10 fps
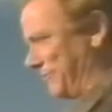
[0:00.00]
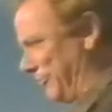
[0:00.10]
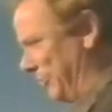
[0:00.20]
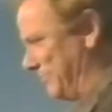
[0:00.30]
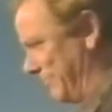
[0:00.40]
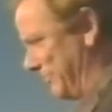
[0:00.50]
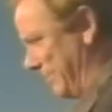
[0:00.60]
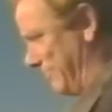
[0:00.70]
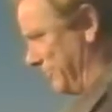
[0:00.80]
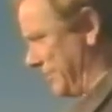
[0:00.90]
forms, it
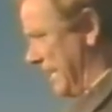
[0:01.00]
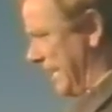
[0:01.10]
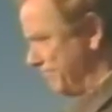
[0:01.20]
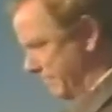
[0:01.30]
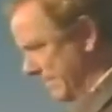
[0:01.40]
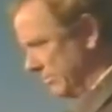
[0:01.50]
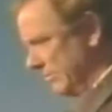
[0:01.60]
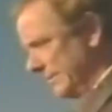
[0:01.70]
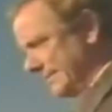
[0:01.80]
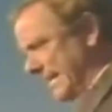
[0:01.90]
resembles a
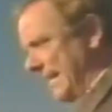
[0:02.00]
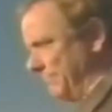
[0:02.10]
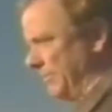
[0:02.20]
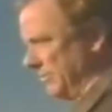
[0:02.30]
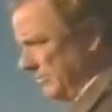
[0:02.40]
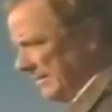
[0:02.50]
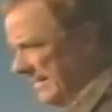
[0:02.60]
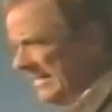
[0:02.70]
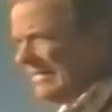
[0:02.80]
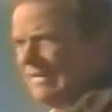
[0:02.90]
bubble, a tadpole,
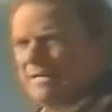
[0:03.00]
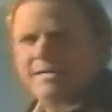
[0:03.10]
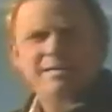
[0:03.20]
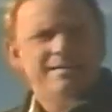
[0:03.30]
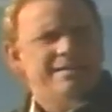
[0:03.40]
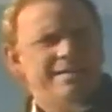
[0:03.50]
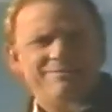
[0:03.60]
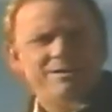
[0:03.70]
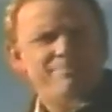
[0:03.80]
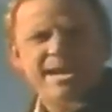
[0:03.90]

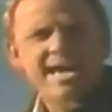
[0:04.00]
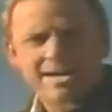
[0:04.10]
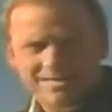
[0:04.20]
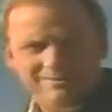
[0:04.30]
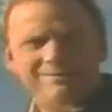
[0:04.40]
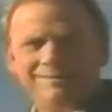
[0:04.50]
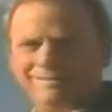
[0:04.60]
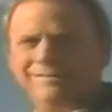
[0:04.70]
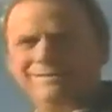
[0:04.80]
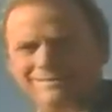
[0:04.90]
even a banana,
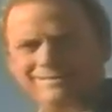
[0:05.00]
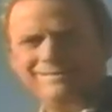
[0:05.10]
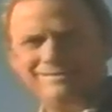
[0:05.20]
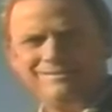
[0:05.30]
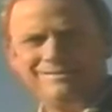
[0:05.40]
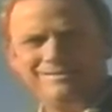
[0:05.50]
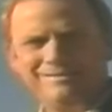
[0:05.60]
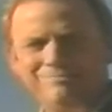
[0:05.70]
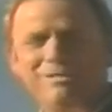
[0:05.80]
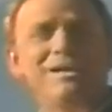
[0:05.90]

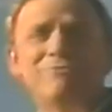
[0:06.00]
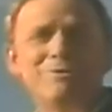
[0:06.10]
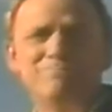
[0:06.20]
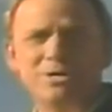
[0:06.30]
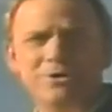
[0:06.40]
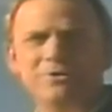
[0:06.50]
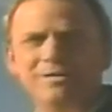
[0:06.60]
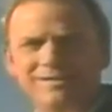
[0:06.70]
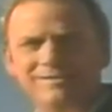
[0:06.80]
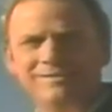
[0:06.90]
but never a bird.
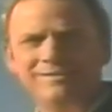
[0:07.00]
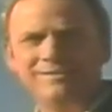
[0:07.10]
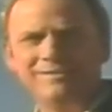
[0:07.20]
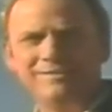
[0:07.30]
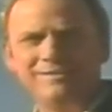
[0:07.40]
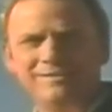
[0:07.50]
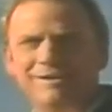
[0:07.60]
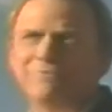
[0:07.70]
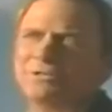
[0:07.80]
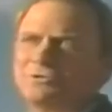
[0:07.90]

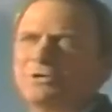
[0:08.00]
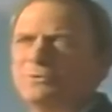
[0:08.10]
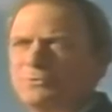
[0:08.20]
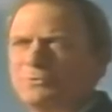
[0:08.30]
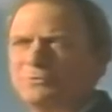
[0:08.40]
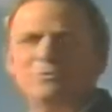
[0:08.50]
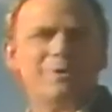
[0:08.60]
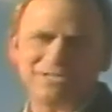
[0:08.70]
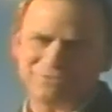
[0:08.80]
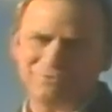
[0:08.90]
Nothing so
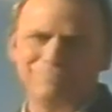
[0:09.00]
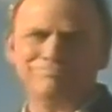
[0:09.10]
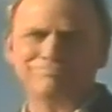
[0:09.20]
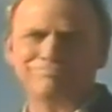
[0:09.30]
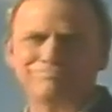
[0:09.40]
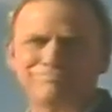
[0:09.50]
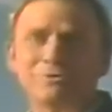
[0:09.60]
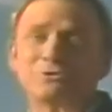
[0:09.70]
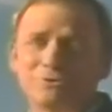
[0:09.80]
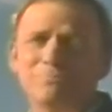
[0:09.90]
graceful
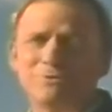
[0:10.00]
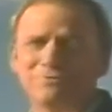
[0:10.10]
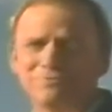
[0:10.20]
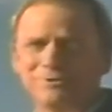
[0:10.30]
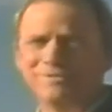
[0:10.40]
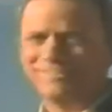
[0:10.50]
or so beautiful.